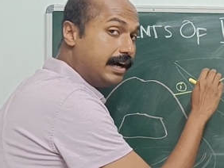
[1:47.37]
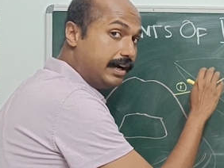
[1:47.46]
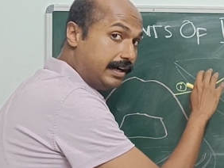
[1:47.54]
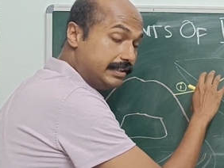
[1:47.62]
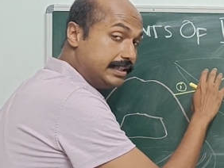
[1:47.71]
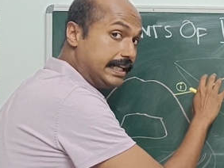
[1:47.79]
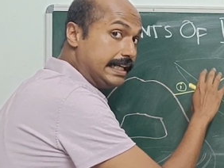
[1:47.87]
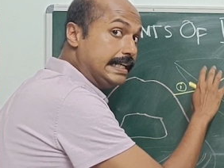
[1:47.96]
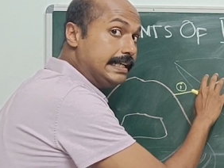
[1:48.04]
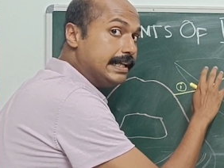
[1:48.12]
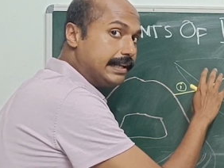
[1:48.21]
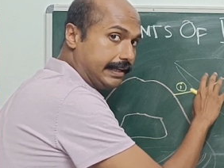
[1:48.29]
uh, the
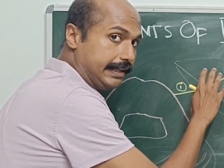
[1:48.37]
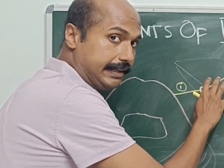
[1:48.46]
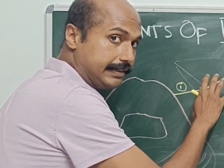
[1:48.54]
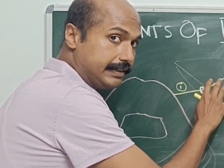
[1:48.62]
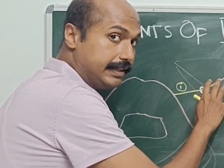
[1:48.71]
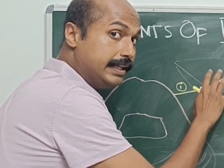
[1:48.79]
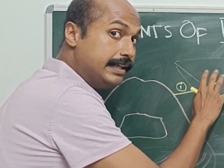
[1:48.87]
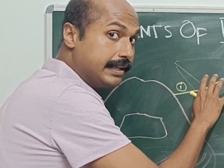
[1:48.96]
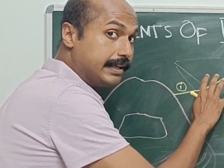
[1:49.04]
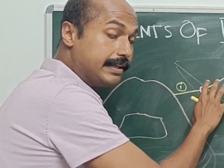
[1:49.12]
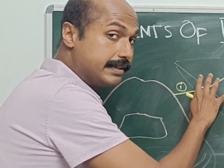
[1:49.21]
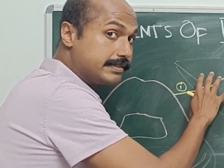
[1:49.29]
inner ear.
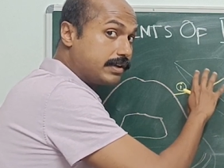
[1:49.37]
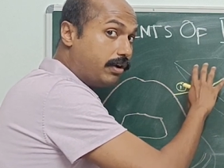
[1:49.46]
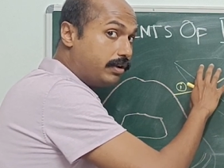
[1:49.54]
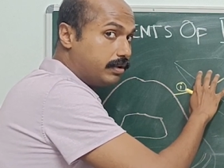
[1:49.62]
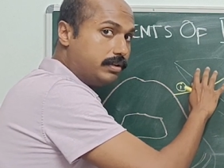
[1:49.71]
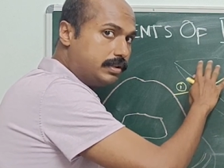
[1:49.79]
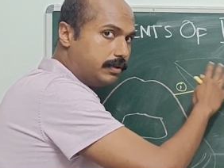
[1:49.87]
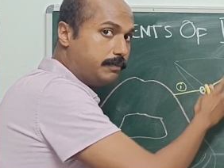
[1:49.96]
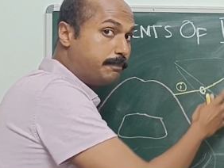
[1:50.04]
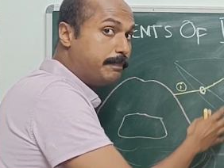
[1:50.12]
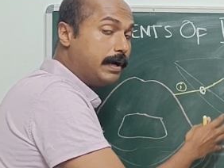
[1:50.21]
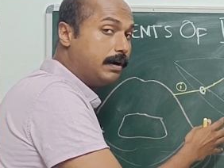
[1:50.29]
Inner ear is called the
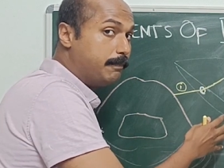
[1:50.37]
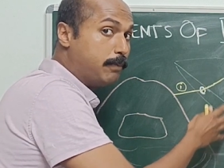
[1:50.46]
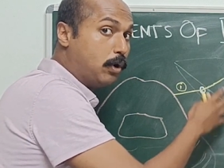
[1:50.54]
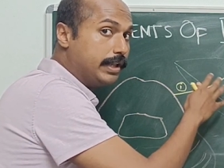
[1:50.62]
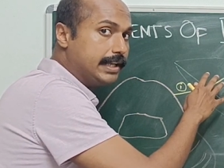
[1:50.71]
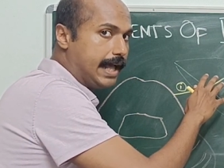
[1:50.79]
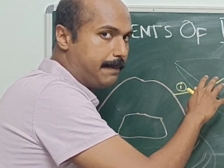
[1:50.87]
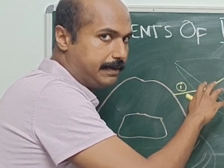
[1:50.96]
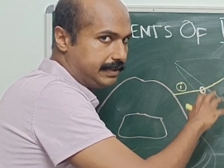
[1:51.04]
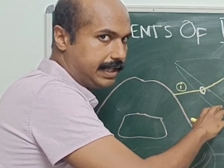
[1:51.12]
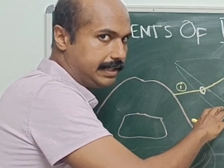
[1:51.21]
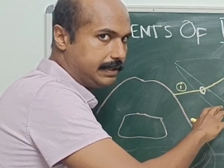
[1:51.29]
uh, bony
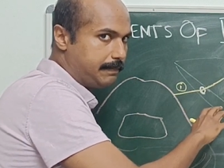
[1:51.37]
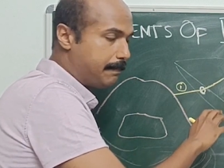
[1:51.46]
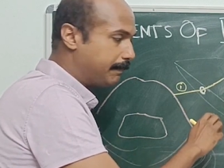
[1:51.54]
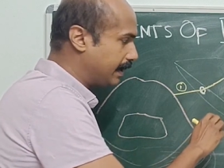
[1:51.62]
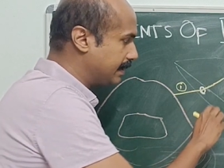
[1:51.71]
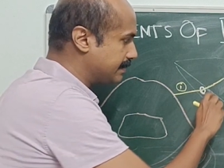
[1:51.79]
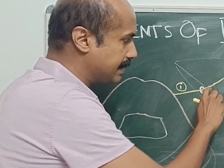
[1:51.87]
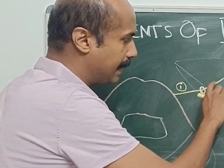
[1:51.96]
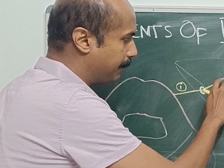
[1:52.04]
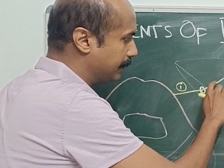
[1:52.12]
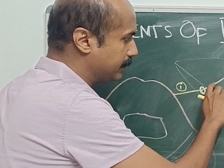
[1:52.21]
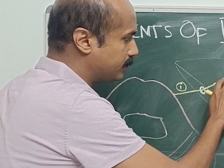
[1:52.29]
labyrinth and the membranous
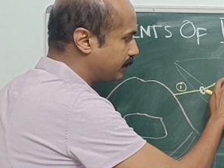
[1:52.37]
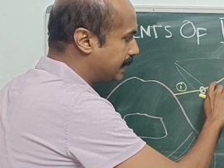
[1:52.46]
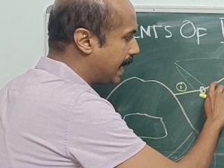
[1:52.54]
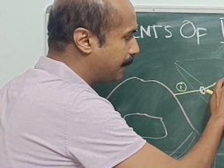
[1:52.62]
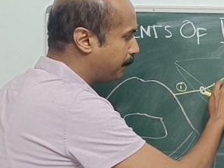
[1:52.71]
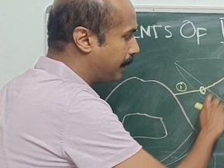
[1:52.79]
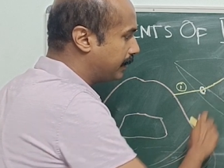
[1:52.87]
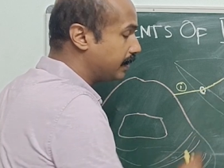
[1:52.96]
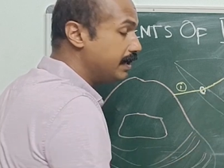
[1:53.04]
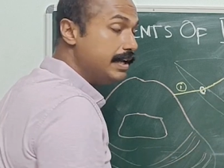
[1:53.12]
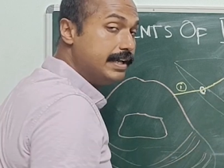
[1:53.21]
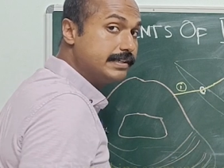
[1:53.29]
labyrinth. So that
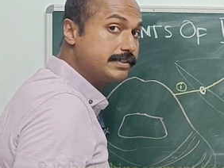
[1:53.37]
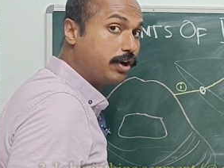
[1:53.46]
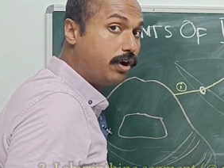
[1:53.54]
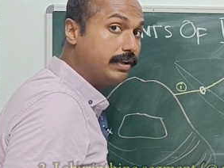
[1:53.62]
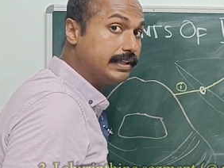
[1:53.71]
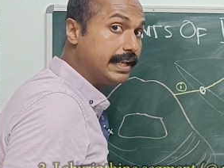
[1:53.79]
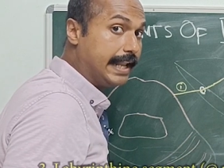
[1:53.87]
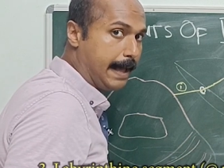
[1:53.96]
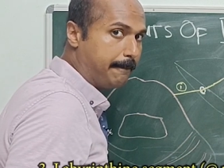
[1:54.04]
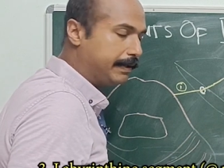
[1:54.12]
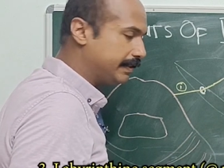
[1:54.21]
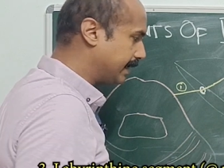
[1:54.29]
part is called the
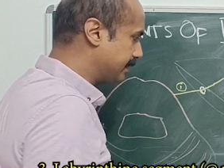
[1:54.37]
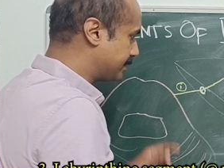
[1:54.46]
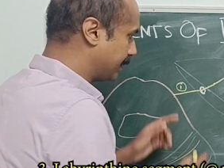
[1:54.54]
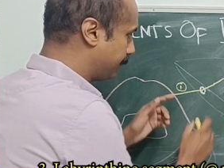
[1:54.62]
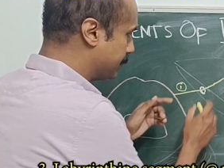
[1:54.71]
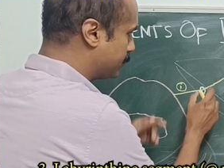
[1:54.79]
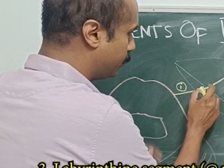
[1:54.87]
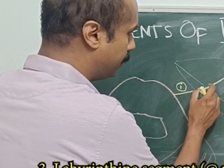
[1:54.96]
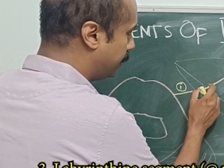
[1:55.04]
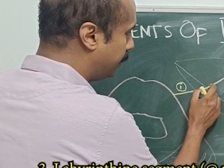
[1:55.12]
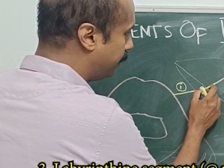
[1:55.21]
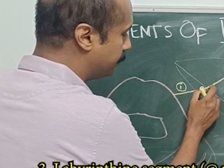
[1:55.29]
labyrinthine segment. So
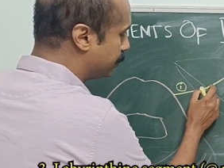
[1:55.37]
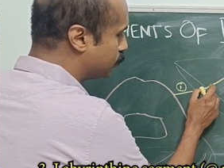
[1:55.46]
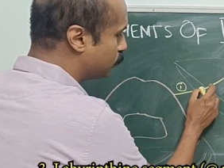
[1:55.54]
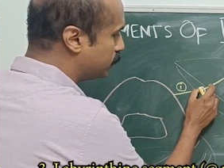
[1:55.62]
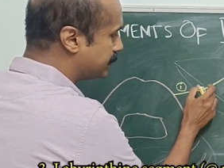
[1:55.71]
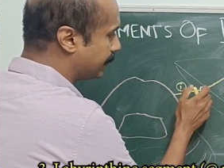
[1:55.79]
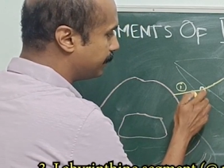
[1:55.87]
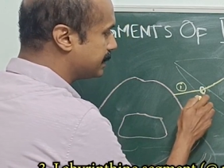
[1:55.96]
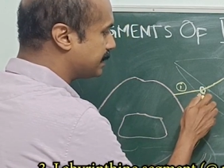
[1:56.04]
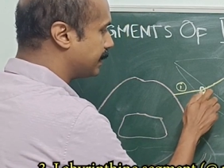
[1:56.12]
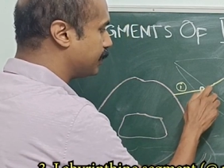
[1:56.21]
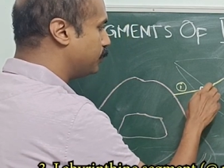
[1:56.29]
the here the two
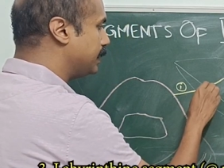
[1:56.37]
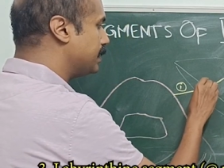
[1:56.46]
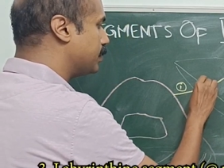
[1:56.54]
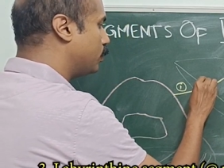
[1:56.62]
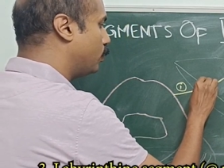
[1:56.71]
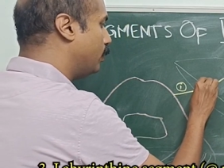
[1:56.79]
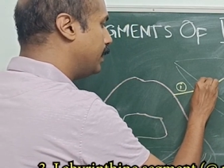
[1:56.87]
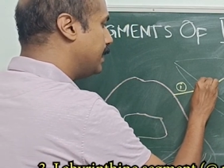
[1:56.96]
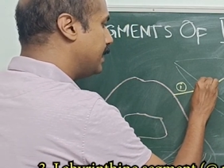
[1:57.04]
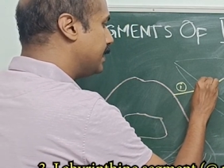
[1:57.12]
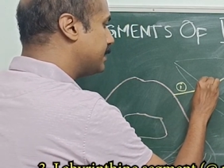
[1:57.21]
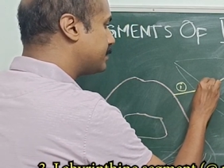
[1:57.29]
segments that you need to know
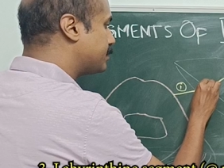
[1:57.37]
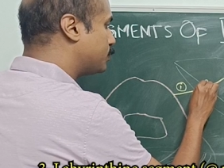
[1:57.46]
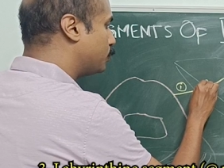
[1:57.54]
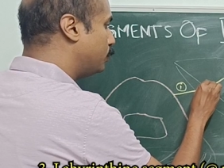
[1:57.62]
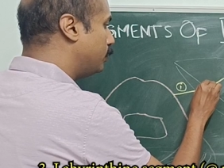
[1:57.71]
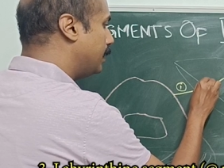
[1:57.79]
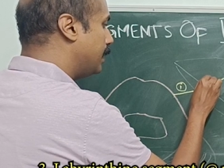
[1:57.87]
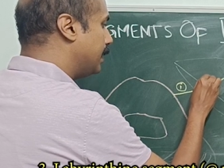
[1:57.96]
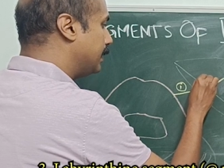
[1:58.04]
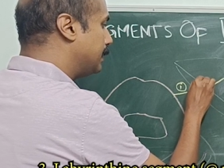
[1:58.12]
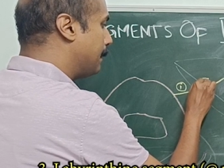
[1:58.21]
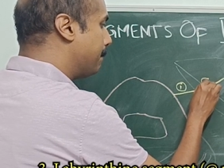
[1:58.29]
is two,
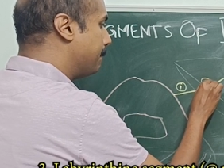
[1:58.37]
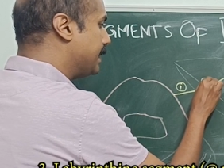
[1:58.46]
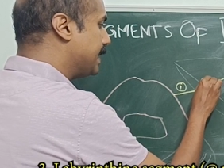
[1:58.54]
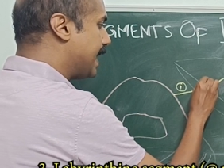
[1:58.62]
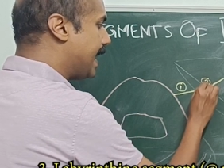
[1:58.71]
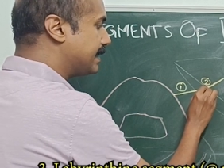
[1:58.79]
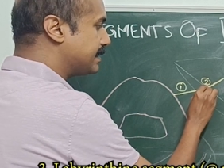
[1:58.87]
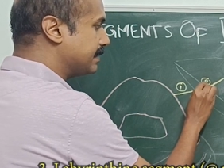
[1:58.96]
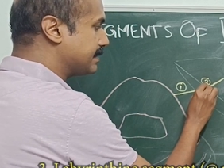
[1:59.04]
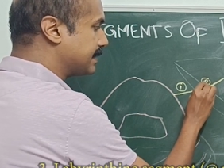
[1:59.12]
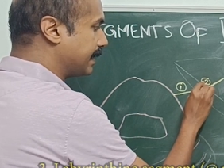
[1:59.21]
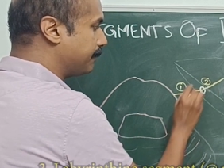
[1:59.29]
the
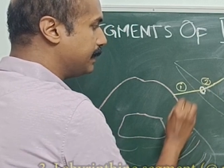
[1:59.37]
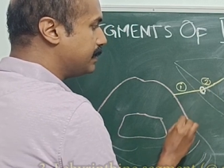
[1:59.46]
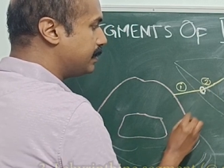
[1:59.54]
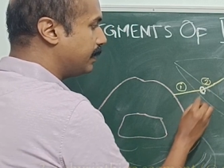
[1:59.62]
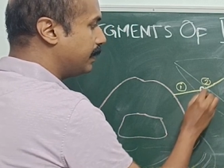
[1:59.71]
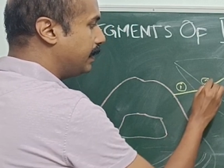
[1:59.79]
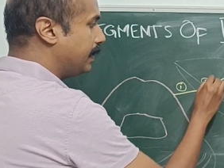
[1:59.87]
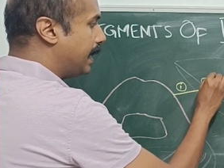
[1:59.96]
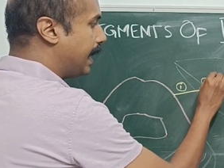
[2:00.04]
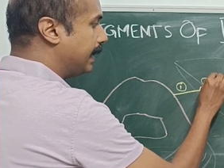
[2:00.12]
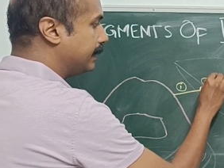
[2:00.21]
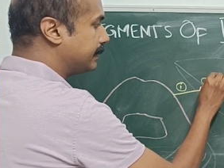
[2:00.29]
meatal segment,
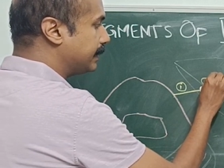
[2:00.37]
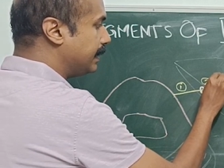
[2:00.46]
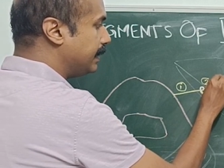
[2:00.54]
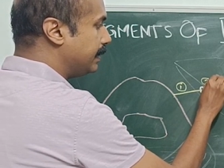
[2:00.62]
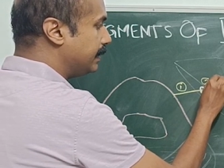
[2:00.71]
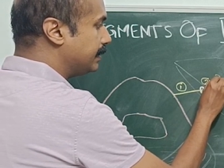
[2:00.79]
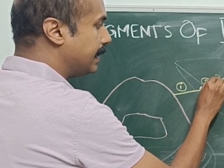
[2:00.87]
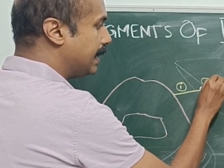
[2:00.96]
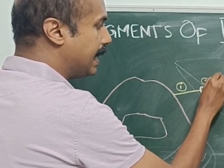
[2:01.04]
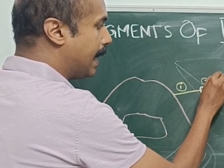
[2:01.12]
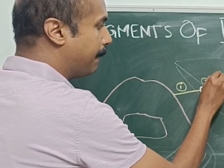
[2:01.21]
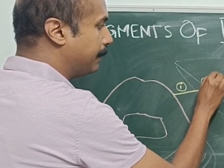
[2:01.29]
and three, the
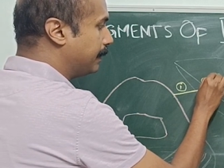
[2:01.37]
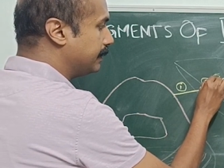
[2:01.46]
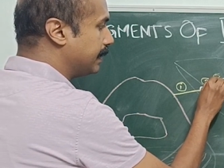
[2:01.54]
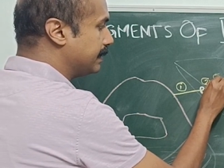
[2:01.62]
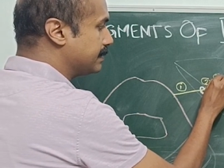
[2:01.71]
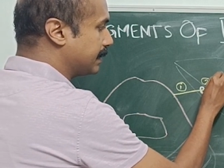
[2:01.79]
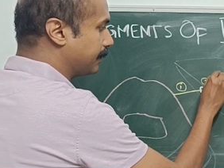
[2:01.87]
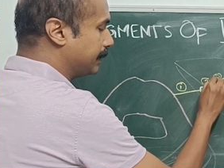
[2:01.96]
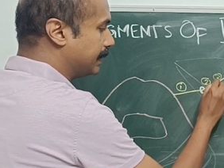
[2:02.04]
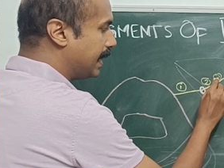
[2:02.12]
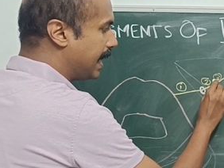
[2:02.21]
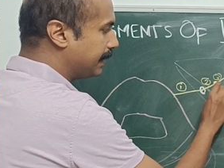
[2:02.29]
labyrinthine segment. The